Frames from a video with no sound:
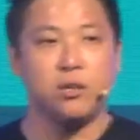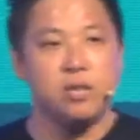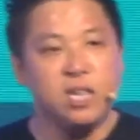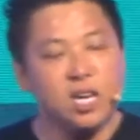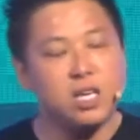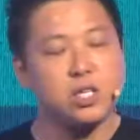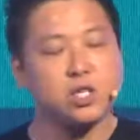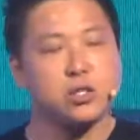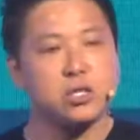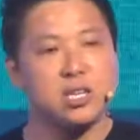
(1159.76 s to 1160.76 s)
you
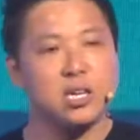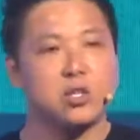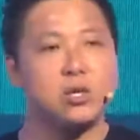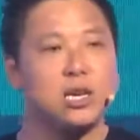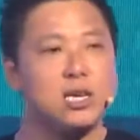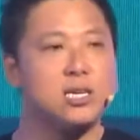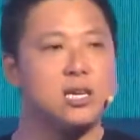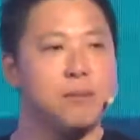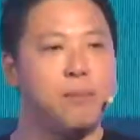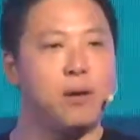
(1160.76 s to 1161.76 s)
need to start to
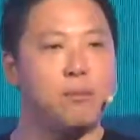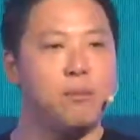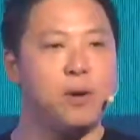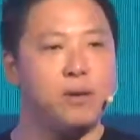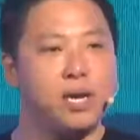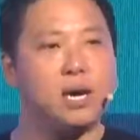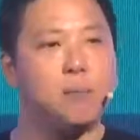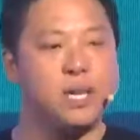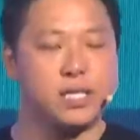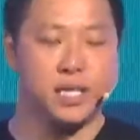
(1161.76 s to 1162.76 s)
learn about building
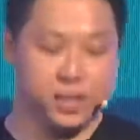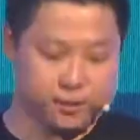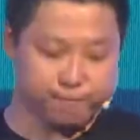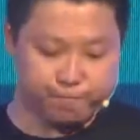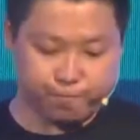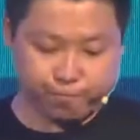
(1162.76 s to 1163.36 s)
a business.